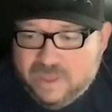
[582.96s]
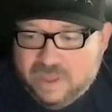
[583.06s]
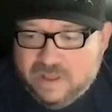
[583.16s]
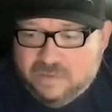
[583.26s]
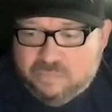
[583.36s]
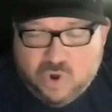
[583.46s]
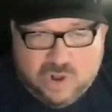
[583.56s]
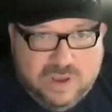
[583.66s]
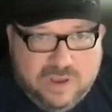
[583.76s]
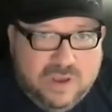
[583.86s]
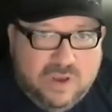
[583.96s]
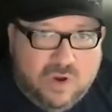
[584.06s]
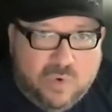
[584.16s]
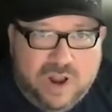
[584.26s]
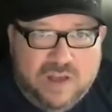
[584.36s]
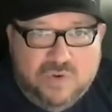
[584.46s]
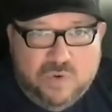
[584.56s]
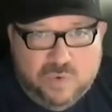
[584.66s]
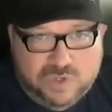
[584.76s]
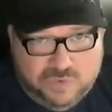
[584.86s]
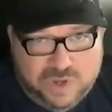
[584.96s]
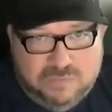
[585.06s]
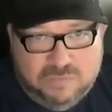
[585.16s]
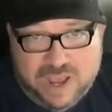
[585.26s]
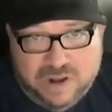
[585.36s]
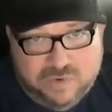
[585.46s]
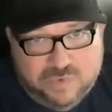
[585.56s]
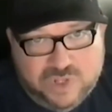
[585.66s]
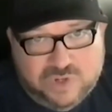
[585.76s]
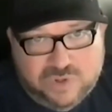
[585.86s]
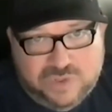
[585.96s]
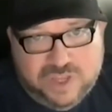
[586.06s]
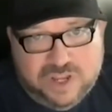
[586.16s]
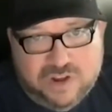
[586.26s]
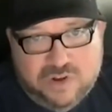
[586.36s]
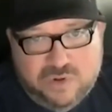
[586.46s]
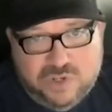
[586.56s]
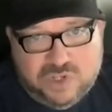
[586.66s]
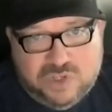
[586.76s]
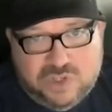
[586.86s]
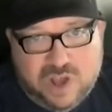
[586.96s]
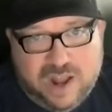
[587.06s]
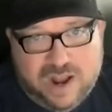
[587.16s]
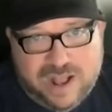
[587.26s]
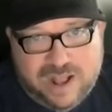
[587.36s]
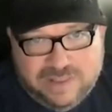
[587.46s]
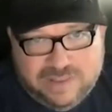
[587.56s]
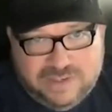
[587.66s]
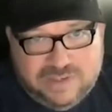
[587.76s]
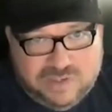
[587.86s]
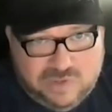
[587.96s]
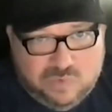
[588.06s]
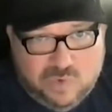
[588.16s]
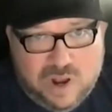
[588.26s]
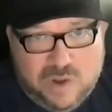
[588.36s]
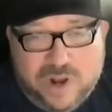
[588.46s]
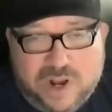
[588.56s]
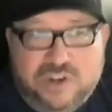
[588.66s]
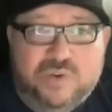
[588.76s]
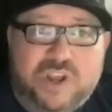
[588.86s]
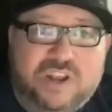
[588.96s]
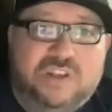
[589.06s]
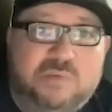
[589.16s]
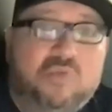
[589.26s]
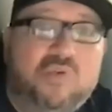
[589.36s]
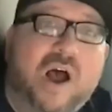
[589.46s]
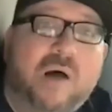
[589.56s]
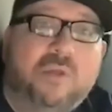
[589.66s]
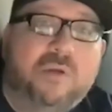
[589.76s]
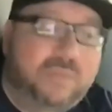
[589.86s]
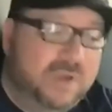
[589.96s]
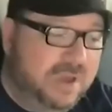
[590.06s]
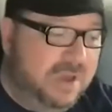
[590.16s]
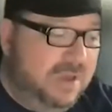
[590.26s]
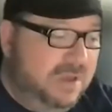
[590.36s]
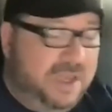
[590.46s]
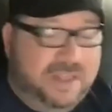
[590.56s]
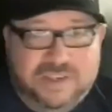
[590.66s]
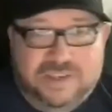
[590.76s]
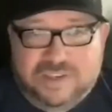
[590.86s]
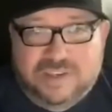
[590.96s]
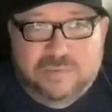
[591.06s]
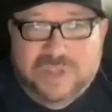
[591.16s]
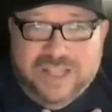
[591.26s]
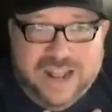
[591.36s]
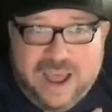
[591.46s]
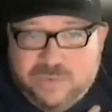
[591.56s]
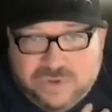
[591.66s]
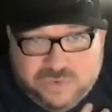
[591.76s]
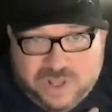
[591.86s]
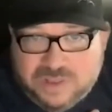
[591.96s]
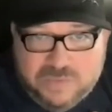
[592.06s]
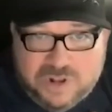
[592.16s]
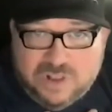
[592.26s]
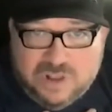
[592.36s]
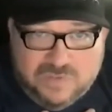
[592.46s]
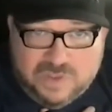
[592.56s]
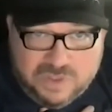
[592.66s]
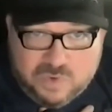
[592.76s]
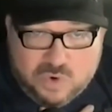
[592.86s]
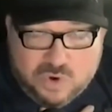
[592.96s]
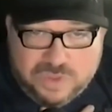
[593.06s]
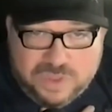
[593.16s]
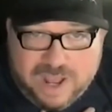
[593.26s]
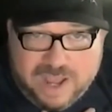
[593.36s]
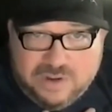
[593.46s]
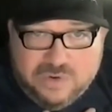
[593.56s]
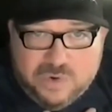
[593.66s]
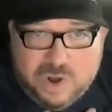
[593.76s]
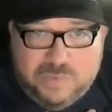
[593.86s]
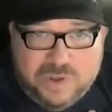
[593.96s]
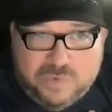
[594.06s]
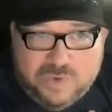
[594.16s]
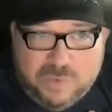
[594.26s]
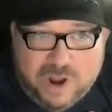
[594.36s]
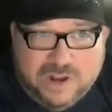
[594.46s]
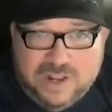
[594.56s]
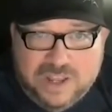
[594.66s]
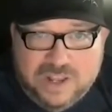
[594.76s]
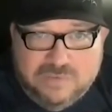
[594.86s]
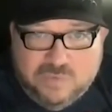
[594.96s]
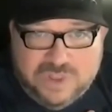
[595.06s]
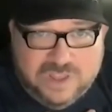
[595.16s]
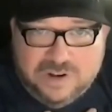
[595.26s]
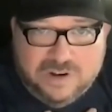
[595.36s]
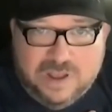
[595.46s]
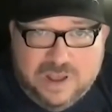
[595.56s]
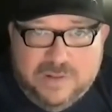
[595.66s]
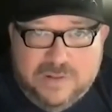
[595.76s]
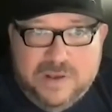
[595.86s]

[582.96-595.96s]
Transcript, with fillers: uh, book or whatever was written by an original thinker who just thought, this is what I want to do. Here's the problem and this is something that I was right in the middle of in the world that I grew up in with marketing with the internet